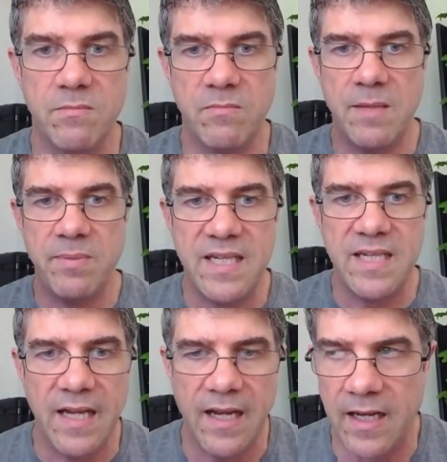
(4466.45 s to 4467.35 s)

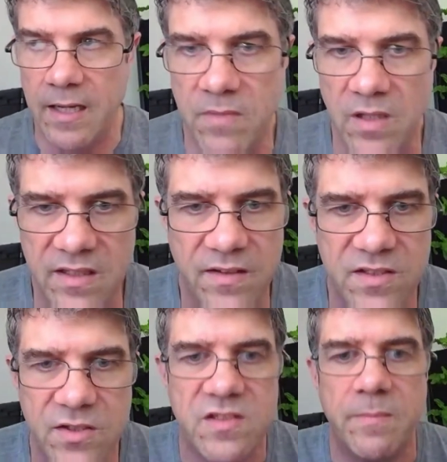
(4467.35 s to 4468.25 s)
maybe um, like I talked